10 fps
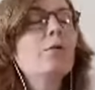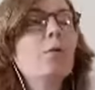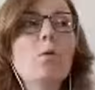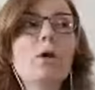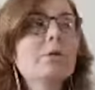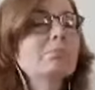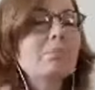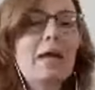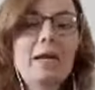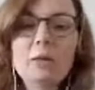for
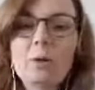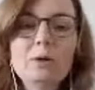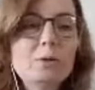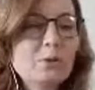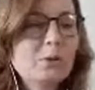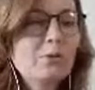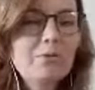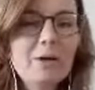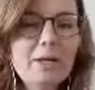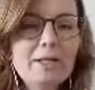anyone who's on the
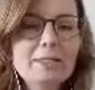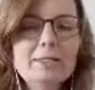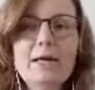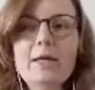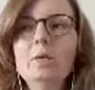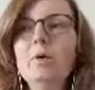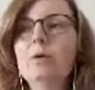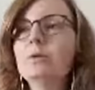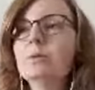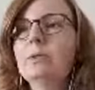fence,
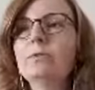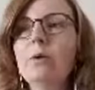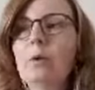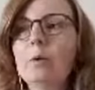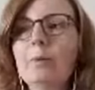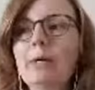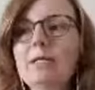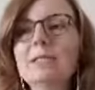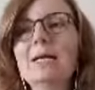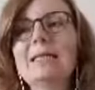anyone who's been following me and
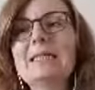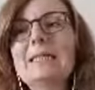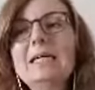is like,